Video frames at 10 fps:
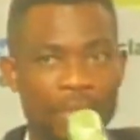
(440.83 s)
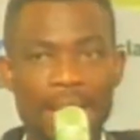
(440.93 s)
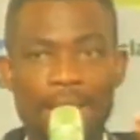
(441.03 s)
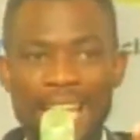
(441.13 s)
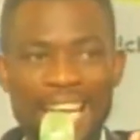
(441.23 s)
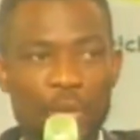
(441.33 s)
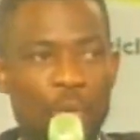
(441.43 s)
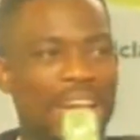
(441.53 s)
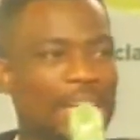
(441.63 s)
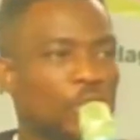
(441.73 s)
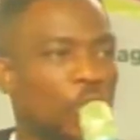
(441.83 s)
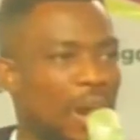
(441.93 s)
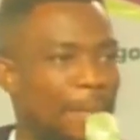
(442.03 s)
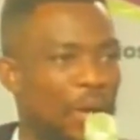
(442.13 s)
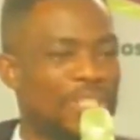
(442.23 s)
then we can talk
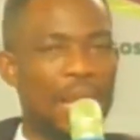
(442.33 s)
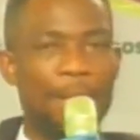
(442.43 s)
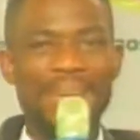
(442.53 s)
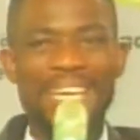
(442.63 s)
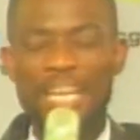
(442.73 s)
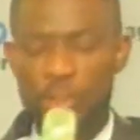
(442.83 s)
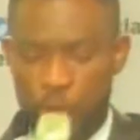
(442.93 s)
about beginning to